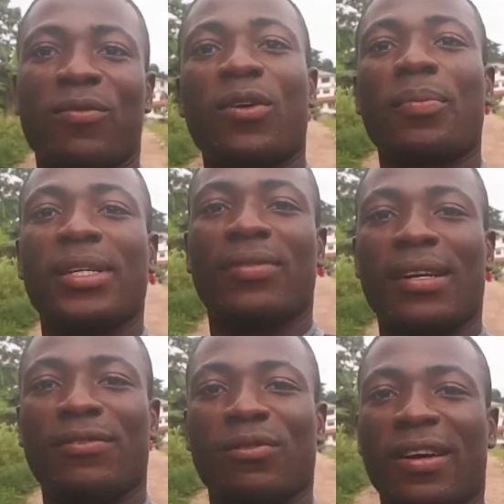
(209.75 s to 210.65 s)

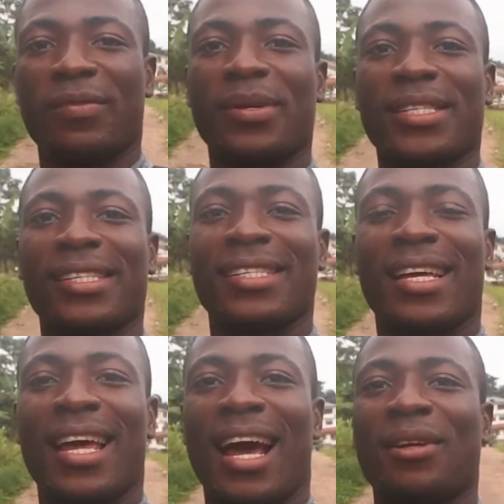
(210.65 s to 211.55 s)
f4.5-5.6,
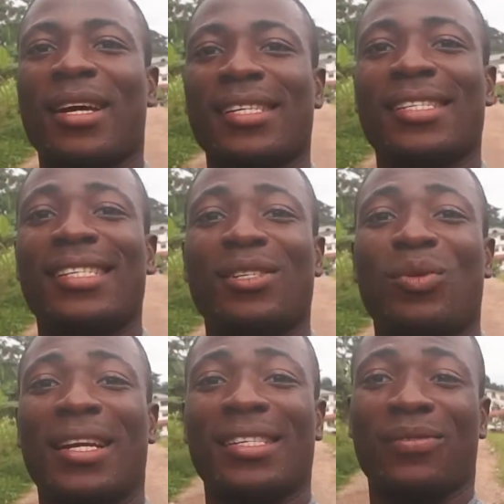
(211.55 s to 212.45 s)
and you can see this
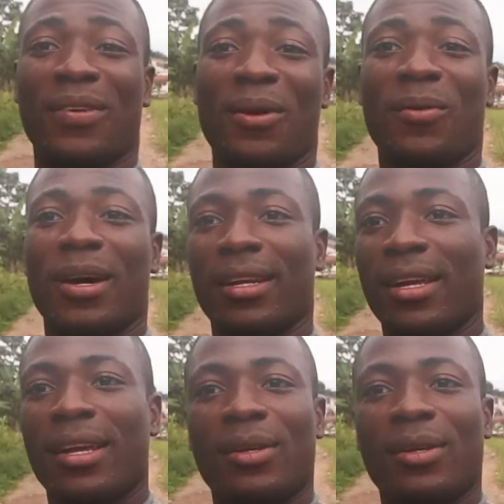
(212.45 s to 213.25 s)
one is very wide.